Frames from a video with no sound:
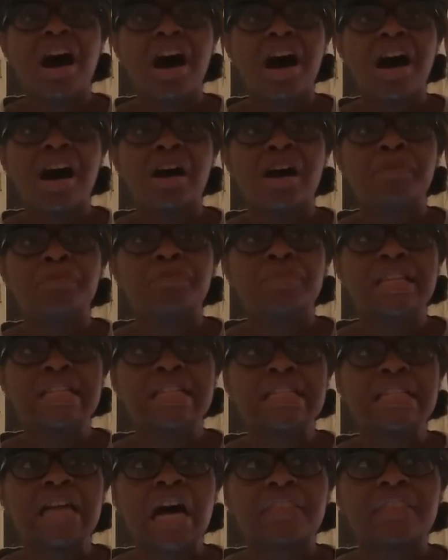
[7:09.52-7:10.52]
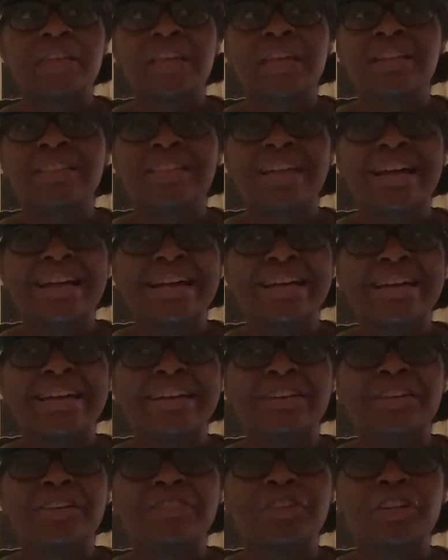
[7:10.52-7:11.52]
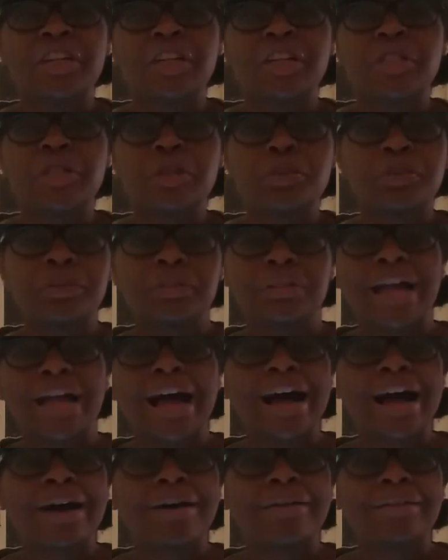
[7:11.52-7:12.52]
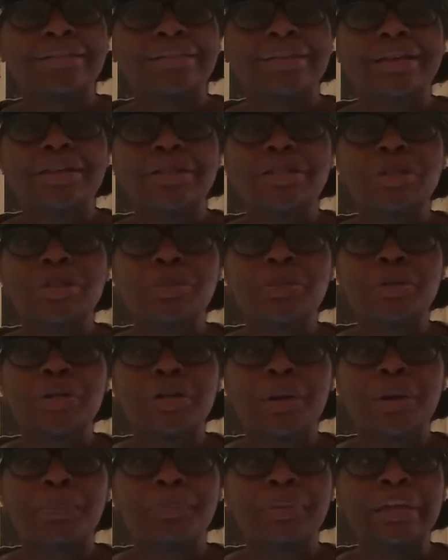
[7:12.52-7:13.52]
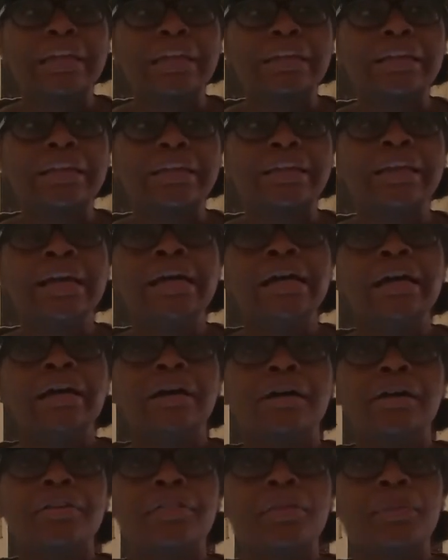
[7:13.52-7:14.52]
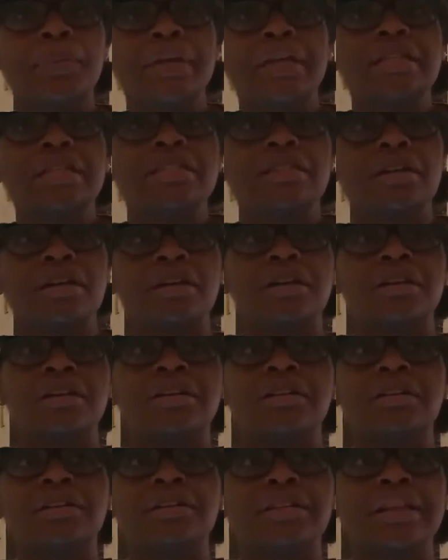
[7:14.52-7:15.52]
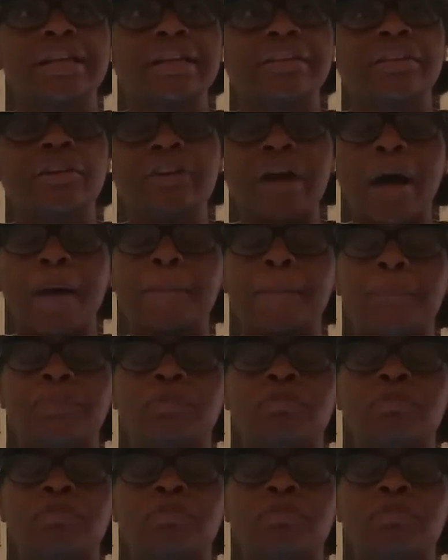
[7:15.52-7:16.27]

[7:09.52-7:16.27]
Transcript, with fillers: Um, it's not being like really super loud and like super upbeat. Like the beats are like they're not